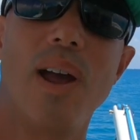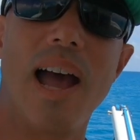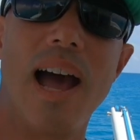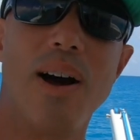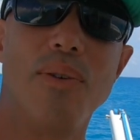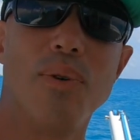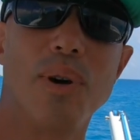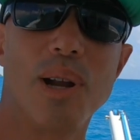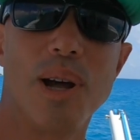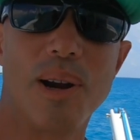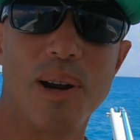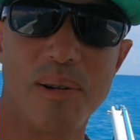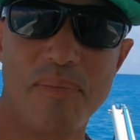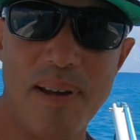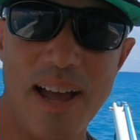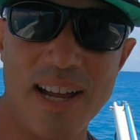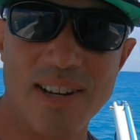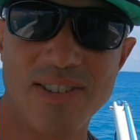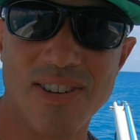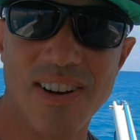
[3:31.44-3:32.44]
have one on our
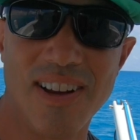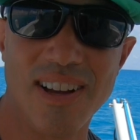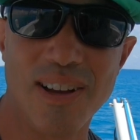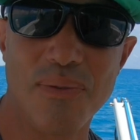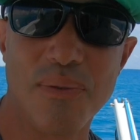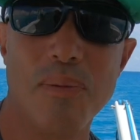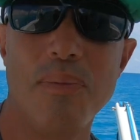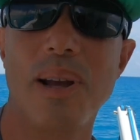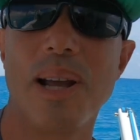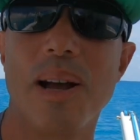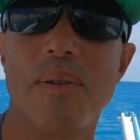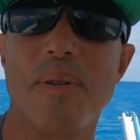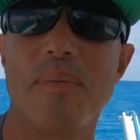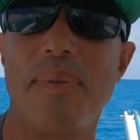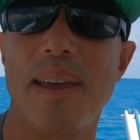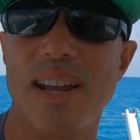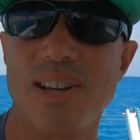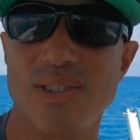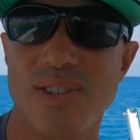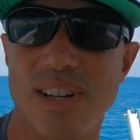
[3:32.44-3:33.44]
Patreon. If you become a
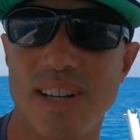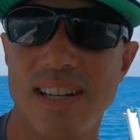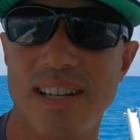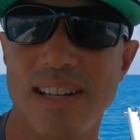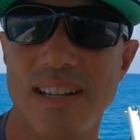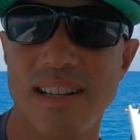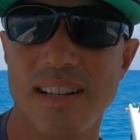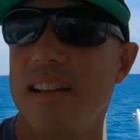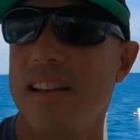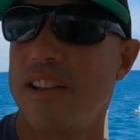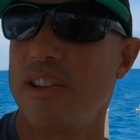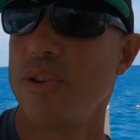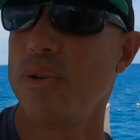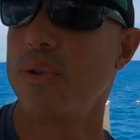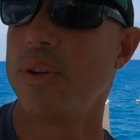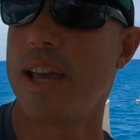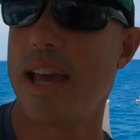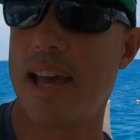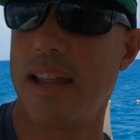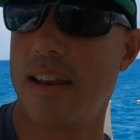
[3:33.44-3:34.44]
patron, you
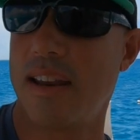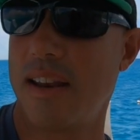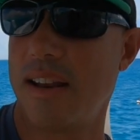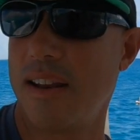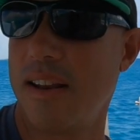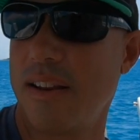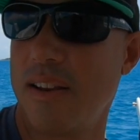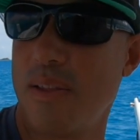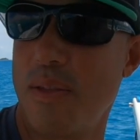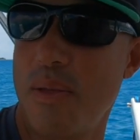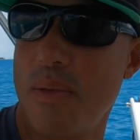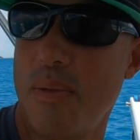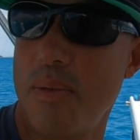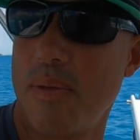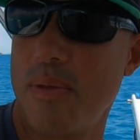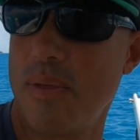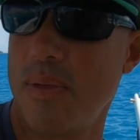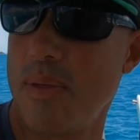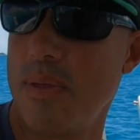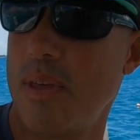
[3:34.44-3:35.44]
get
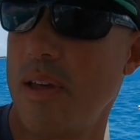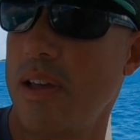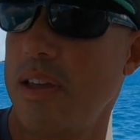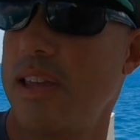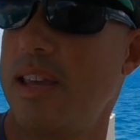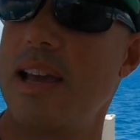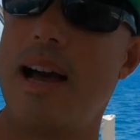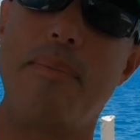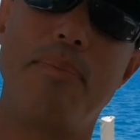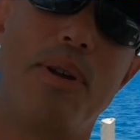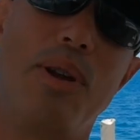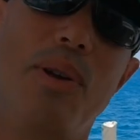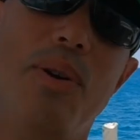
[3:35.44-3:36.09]
the Kiapa